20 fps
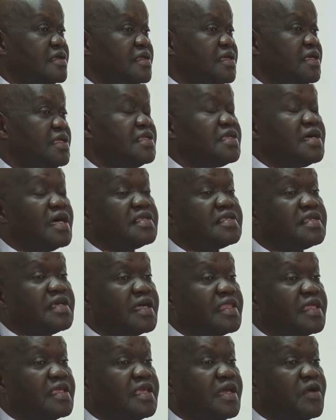The interns
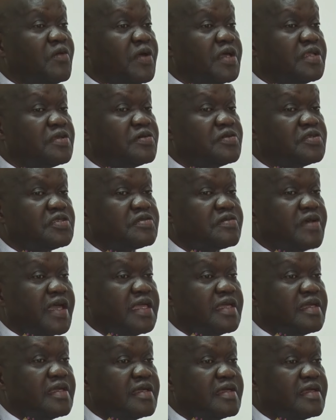the other day went on
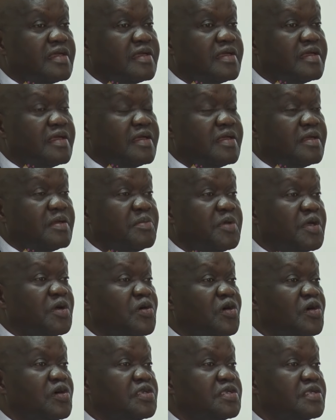strike
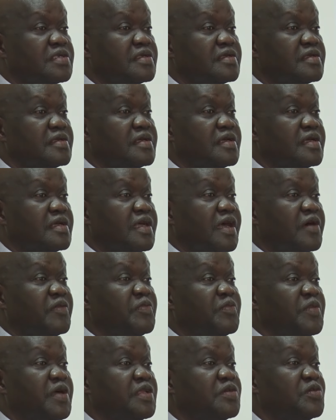because
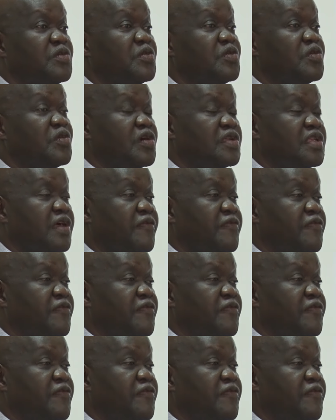government could not